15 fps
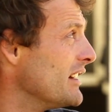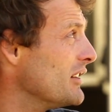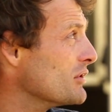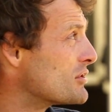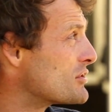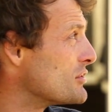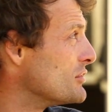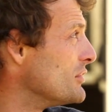
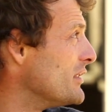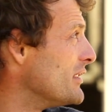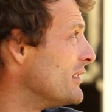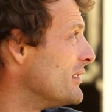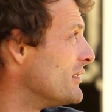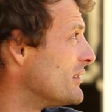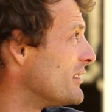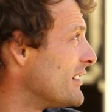
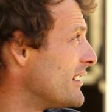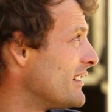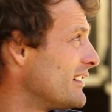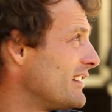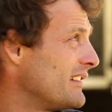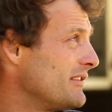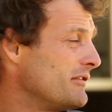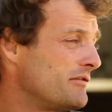Also,
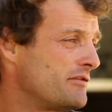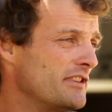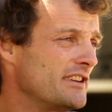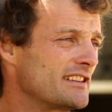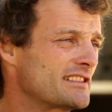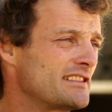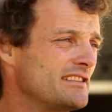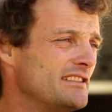
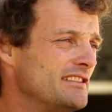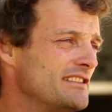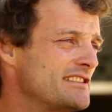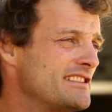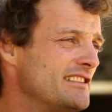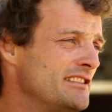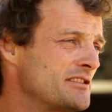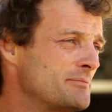first
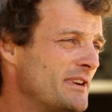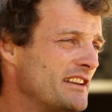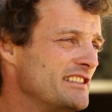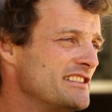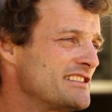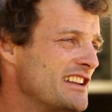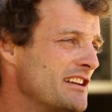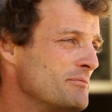
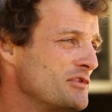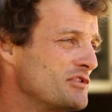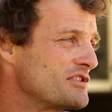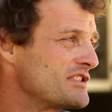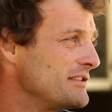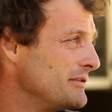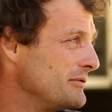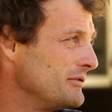Spanish
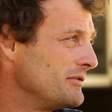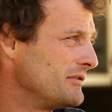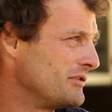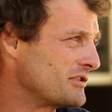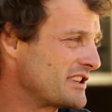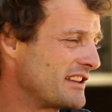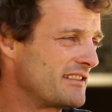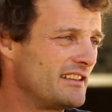championship
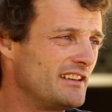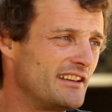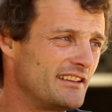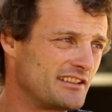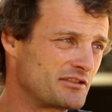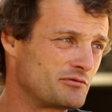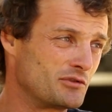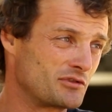or something like
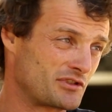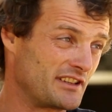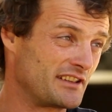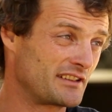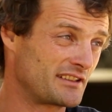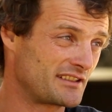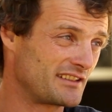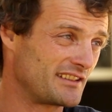this was
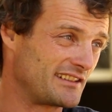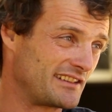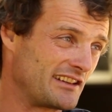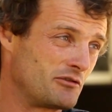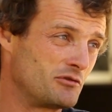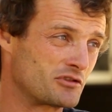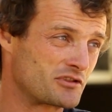here, and I was